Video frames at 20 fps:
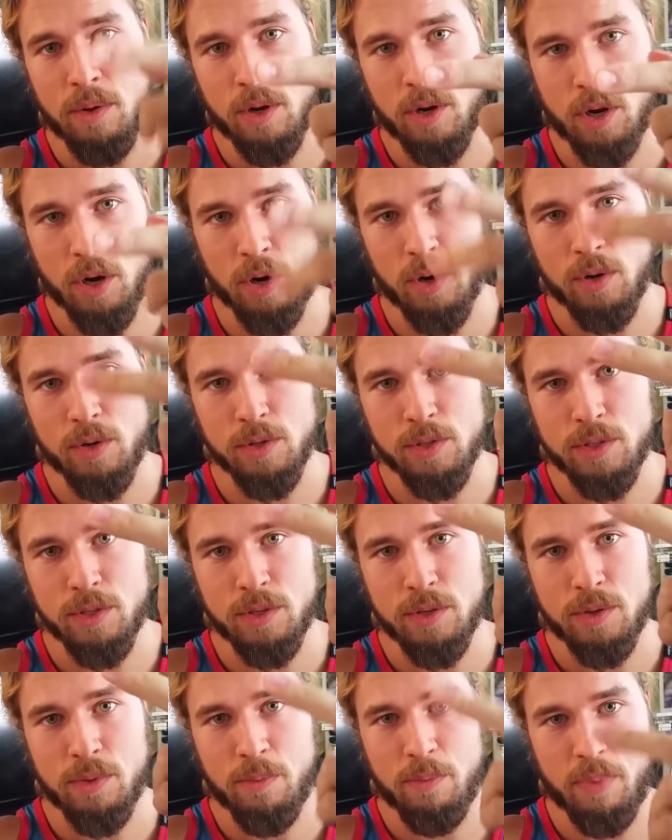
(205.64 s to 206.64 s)

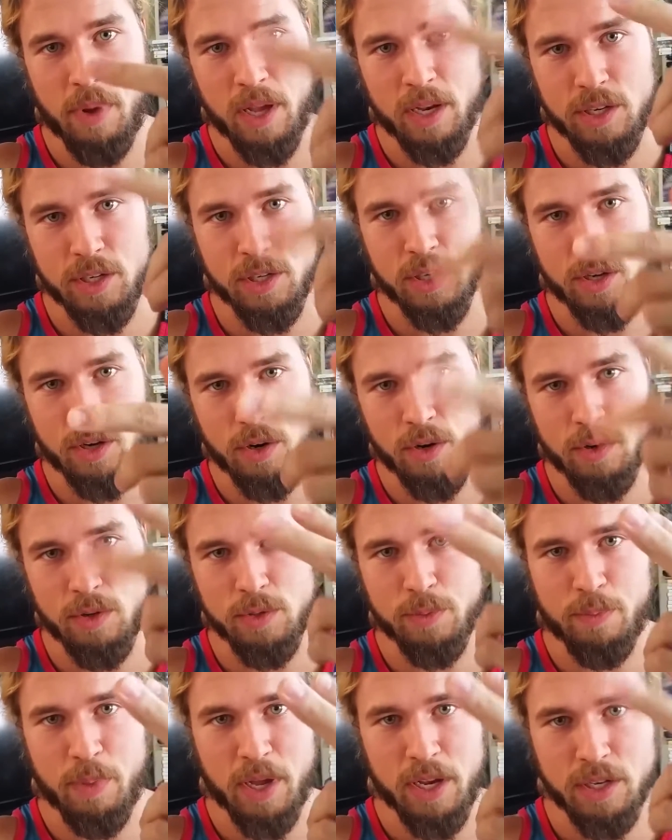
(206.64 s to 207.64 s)
curls, bench,
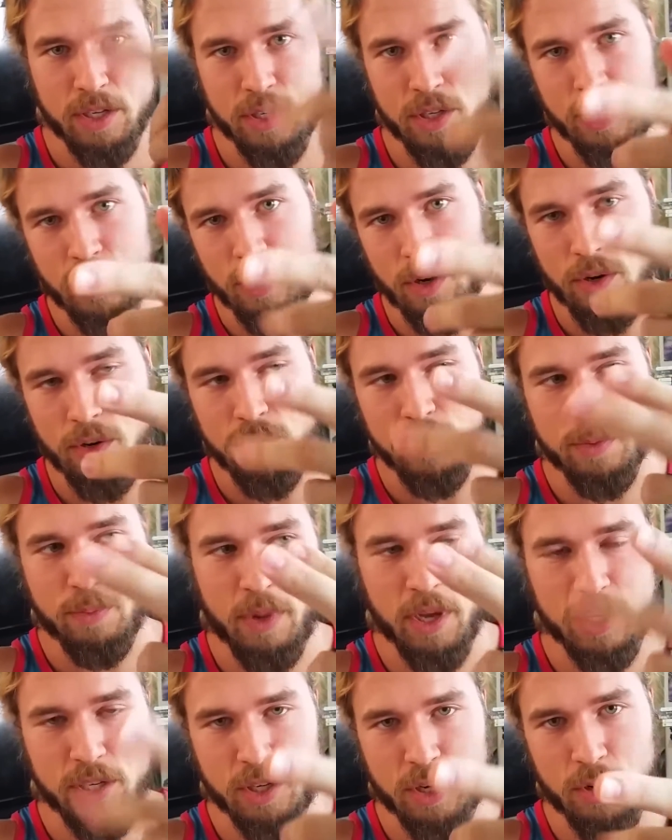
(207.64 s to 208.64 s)
curls, bench, curls,
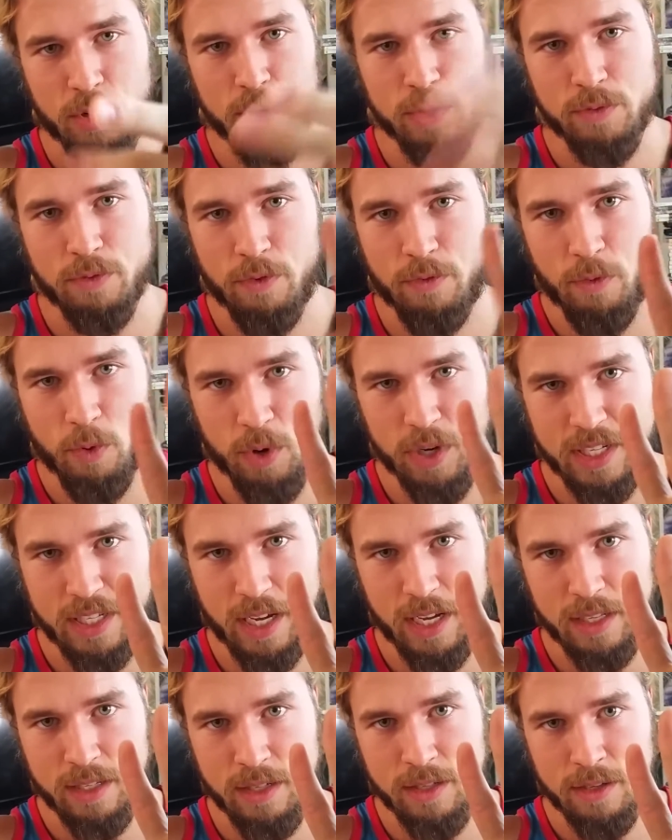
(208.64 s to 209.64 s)
bench, curls for 4
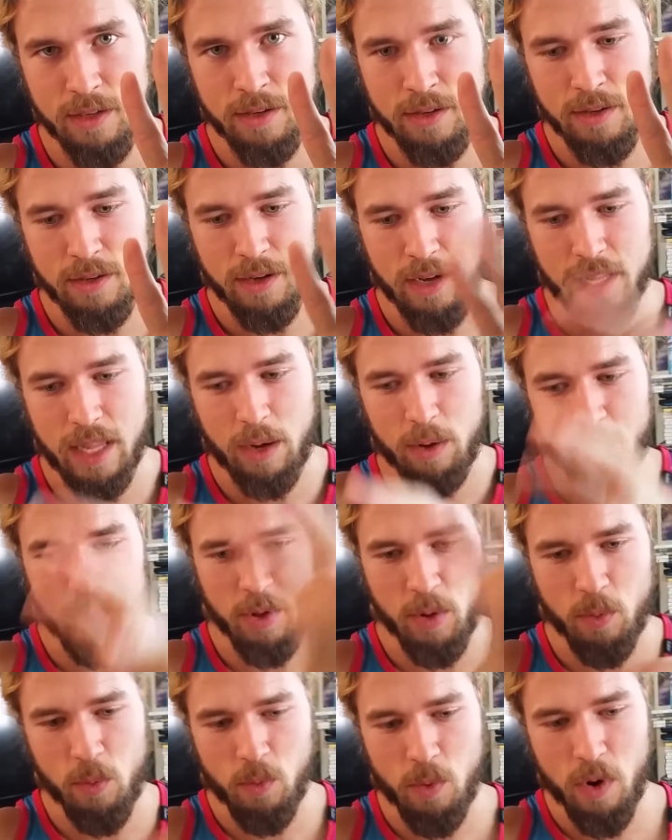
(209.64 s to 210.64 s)
sets. And that would
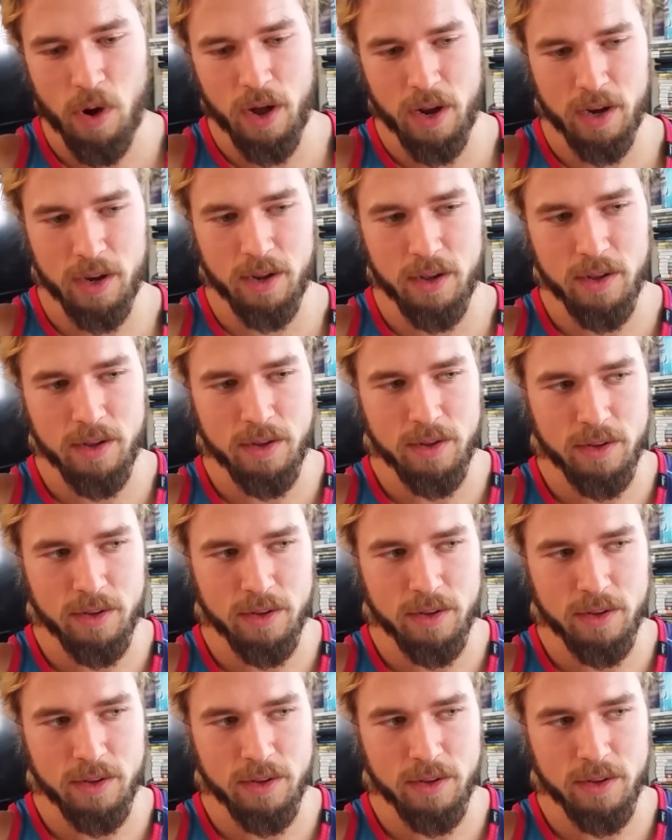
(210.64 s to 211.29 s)
be 1